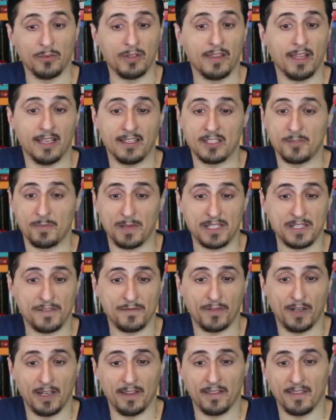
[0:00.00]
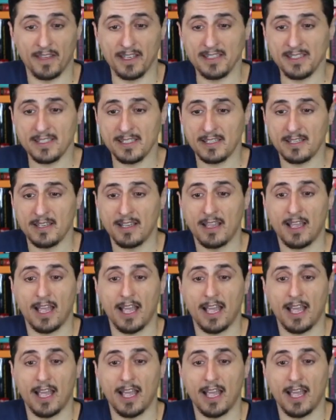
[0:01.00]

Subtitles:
we then specify this